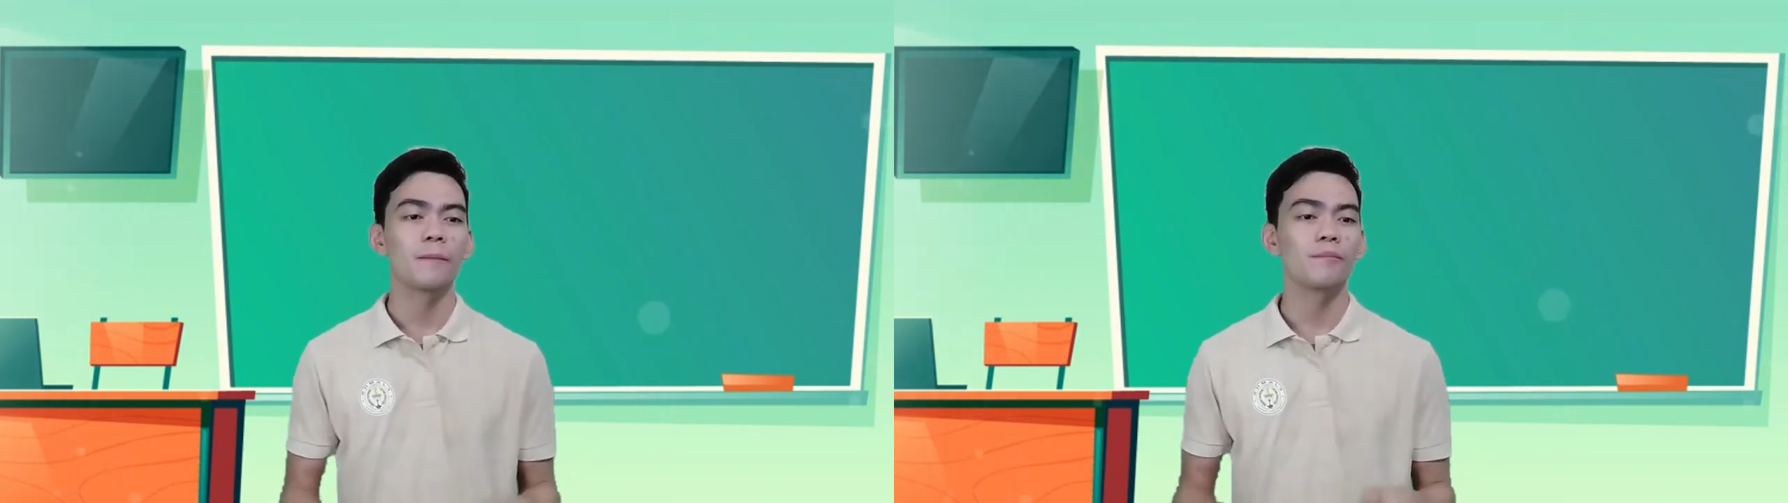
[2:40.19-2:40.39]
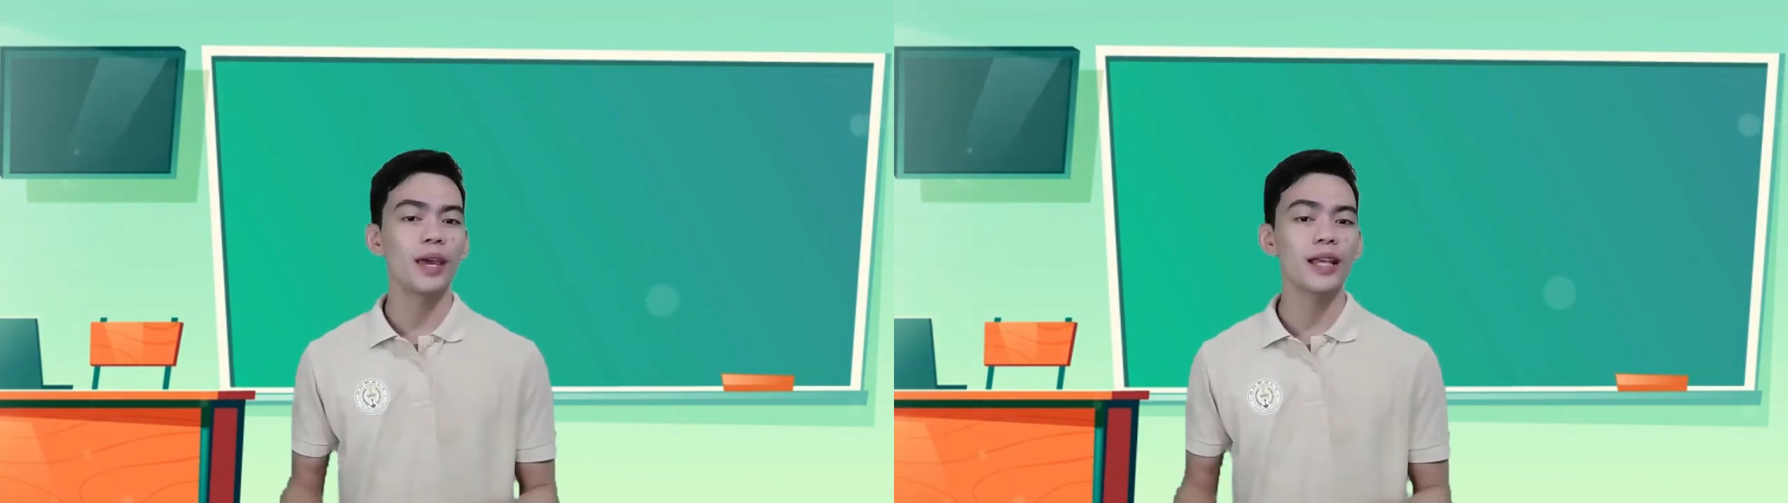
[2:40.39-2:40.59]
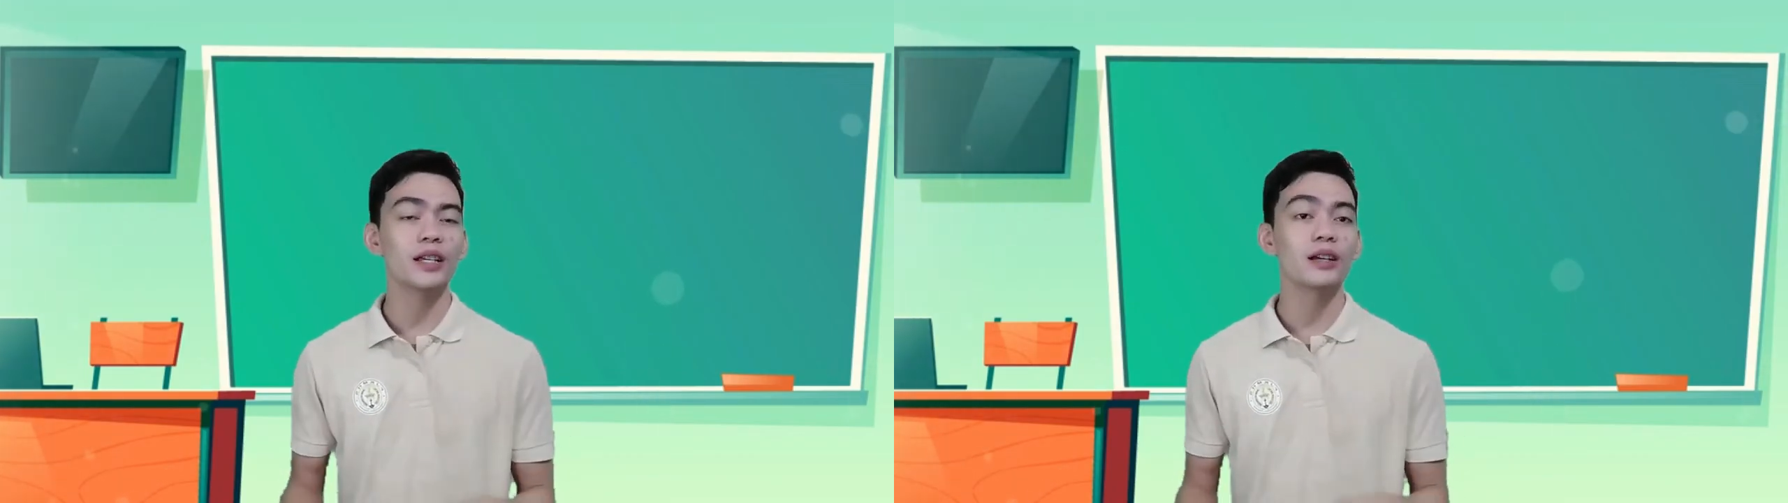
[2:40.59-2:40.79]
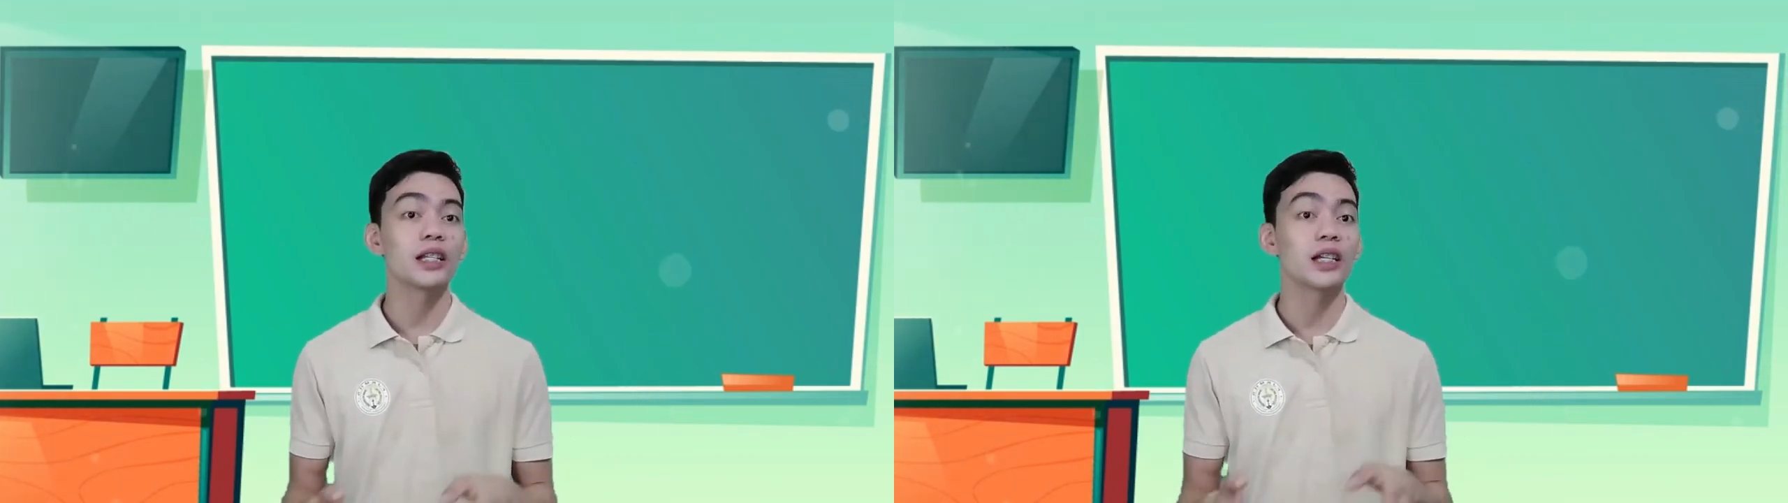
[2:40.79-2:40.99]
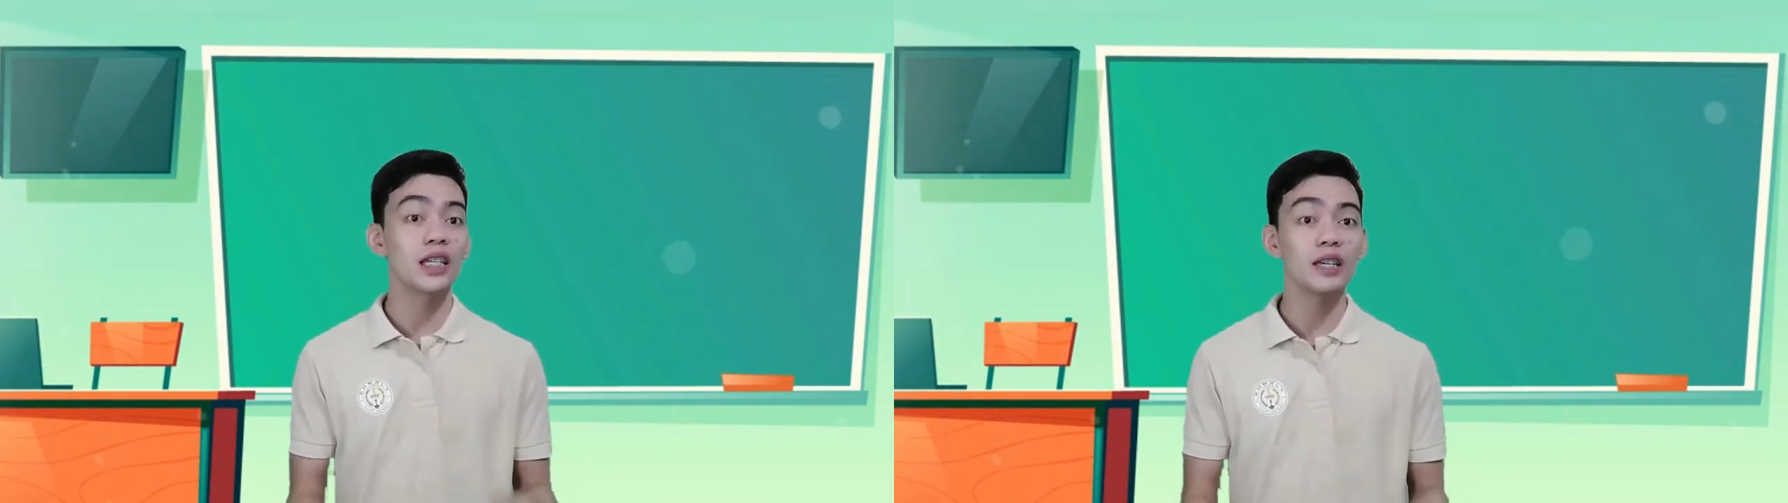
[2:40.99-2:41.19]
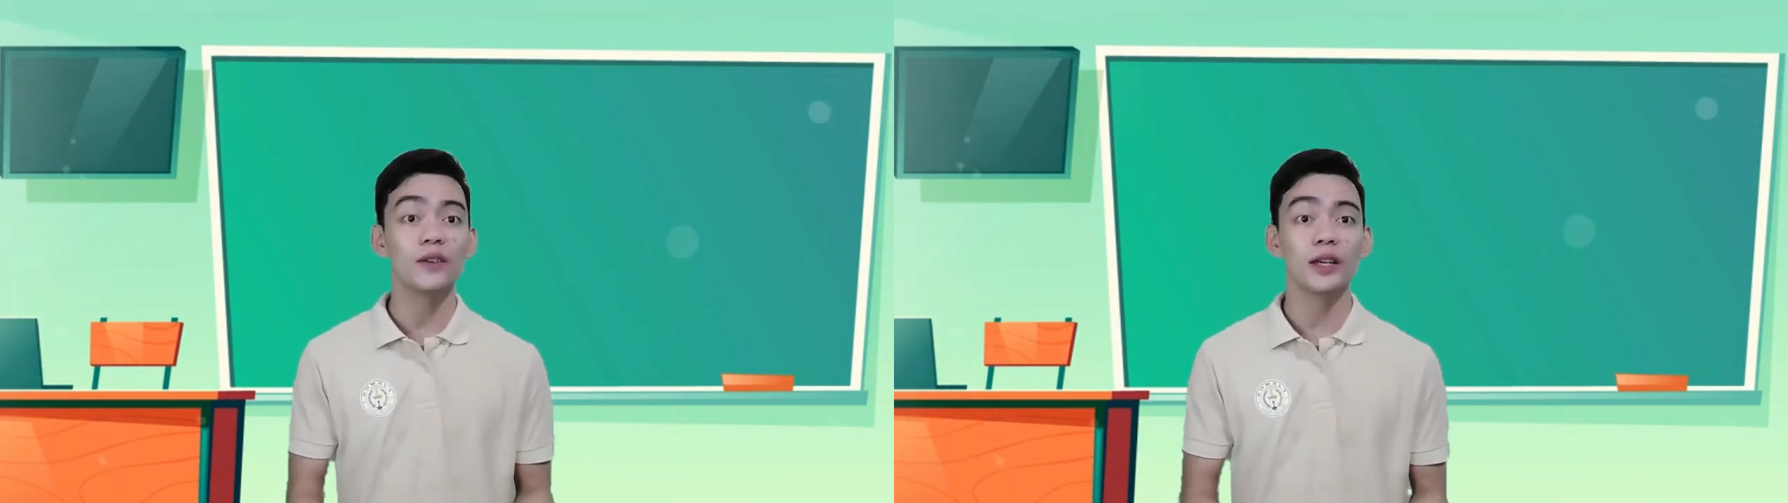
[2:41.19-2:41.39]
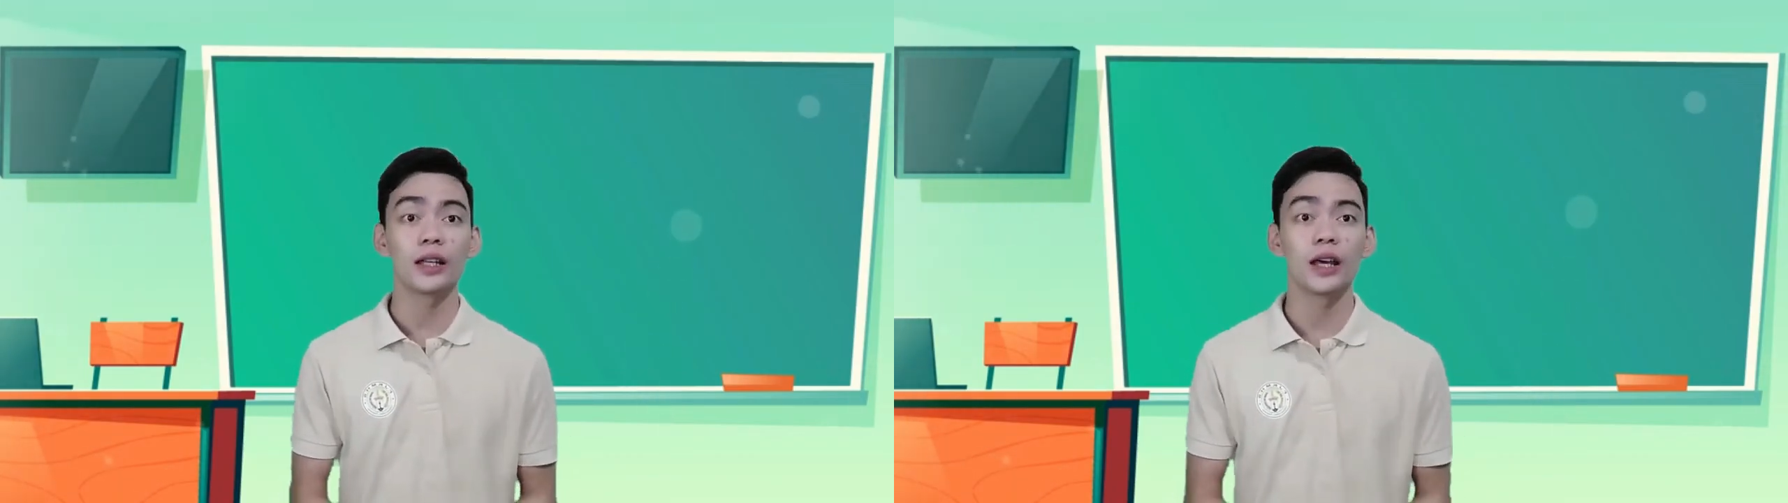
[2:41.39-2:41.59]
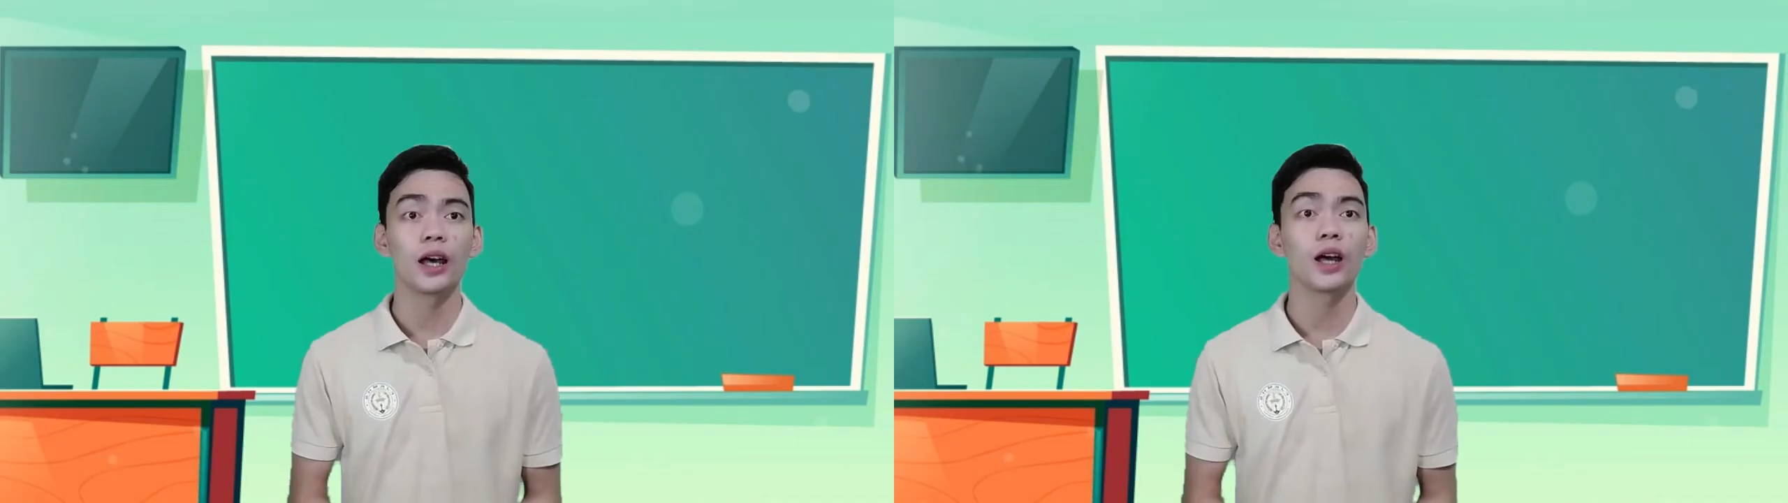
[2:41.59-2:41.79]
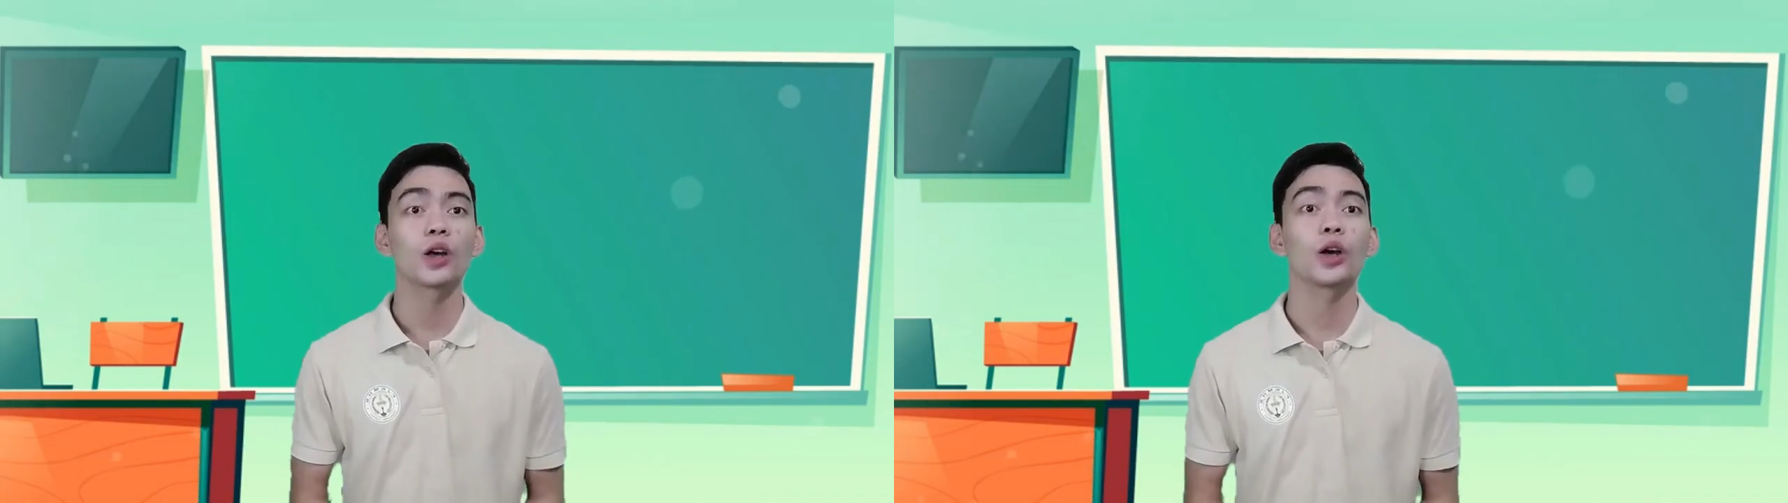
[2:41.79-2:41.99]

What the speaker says: based on the given